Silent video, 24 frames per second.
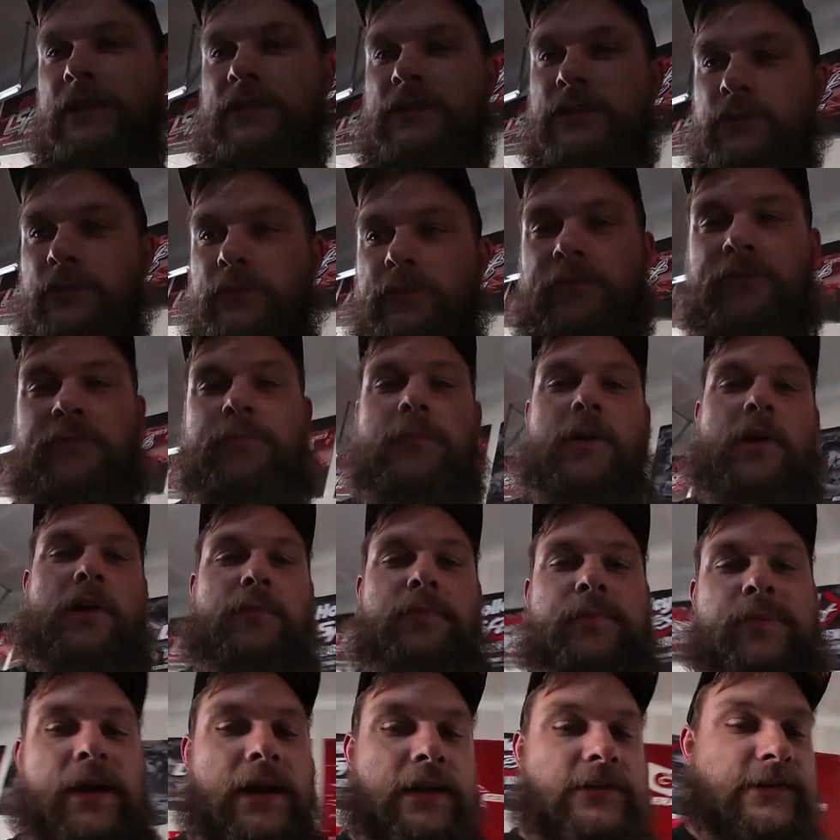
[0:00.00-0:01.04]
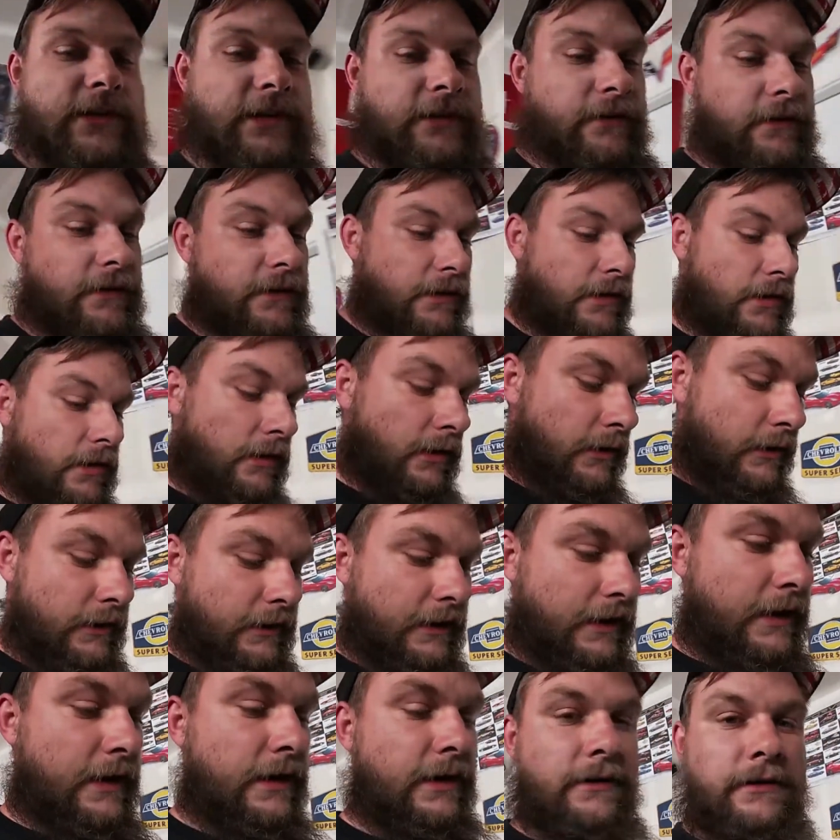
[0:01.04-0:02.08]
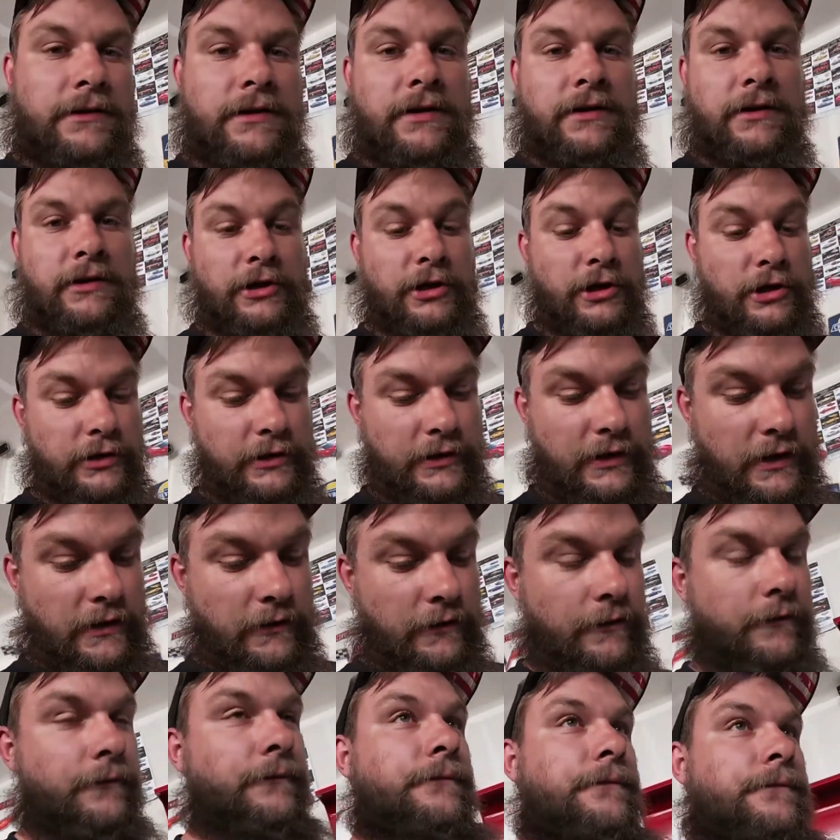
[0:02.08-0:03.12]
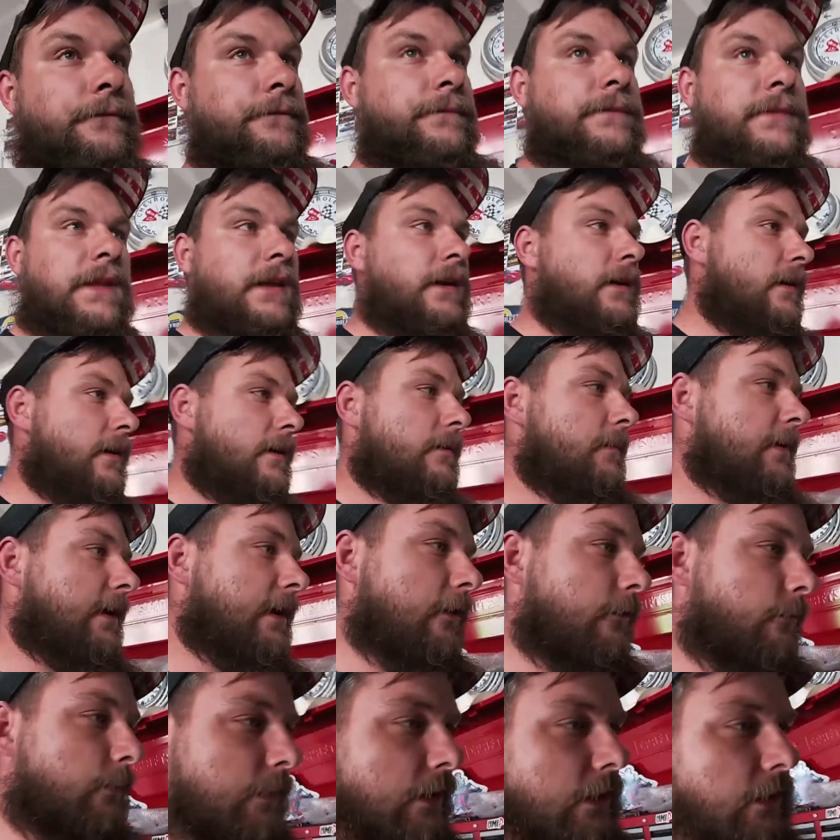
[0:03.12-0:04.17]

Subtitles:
and doing small projects on the car to get it good to go. Because we